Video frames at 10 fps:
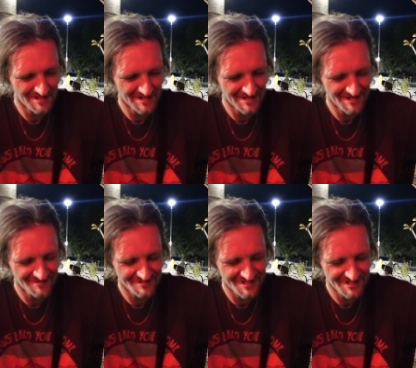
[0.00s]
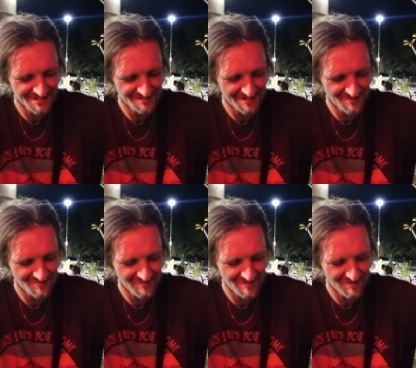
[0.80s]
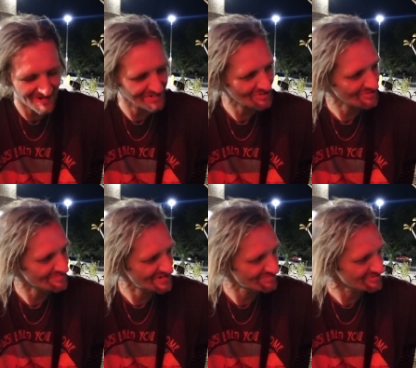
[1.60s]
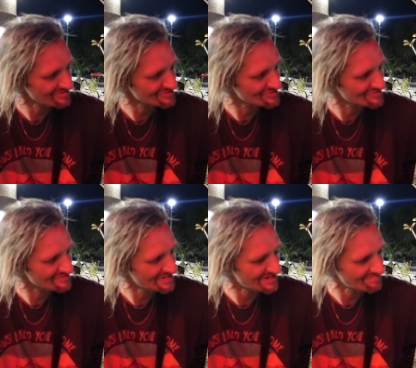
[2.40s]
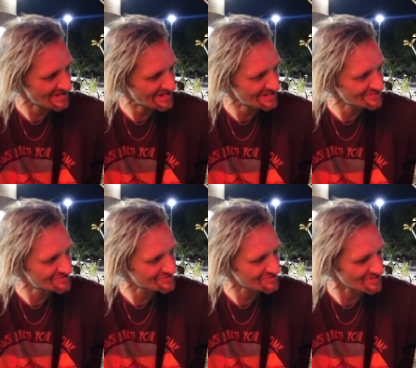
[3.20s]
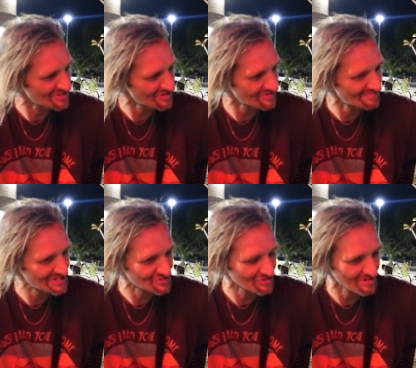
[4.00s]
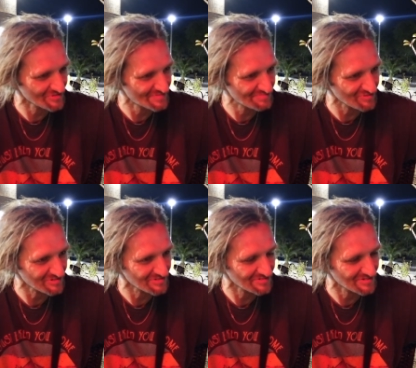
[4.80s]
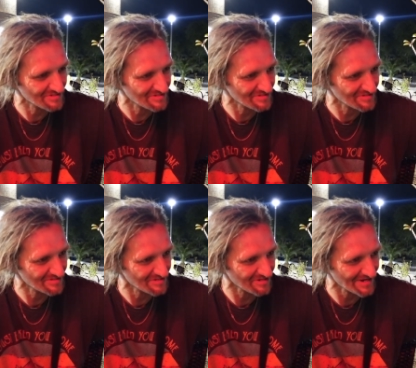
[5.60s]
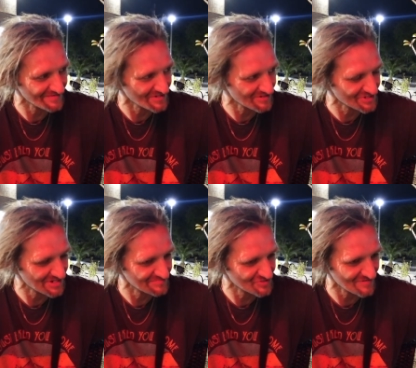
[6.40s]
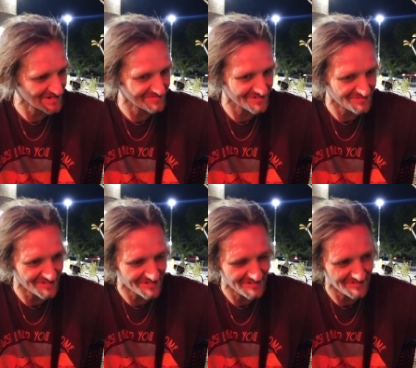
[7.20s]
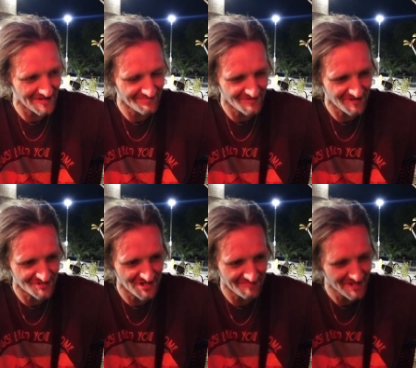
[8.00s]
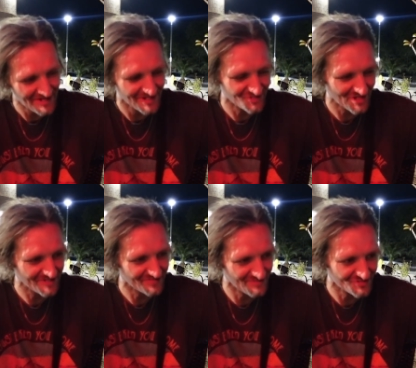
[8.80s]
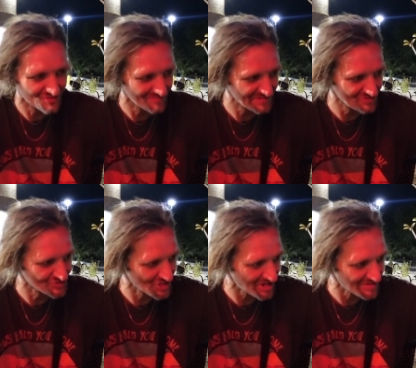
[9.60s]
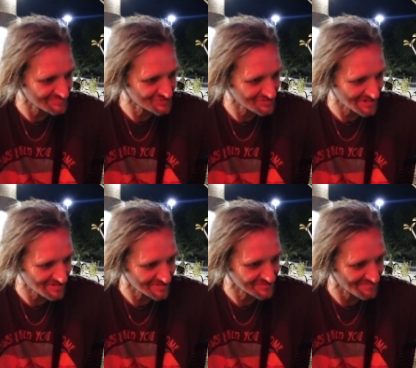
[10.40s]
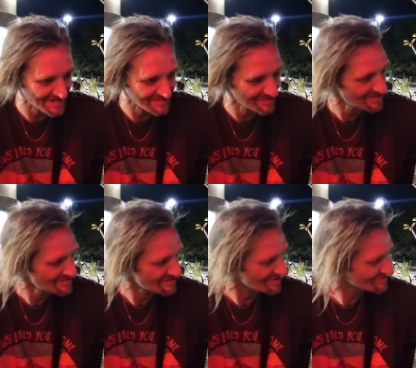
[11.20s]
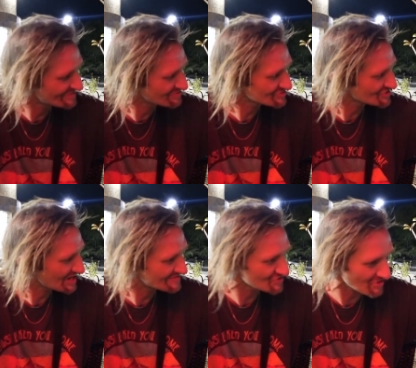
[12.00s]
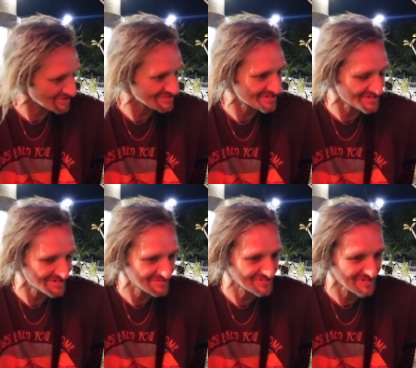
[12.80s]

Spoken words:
I don't get it. Like, why are there people getting paid to go make sure other people are having a hard time surviving? Like, having a hard time. It's like there's certain people's jobs they are to make other people's lives hard, you know?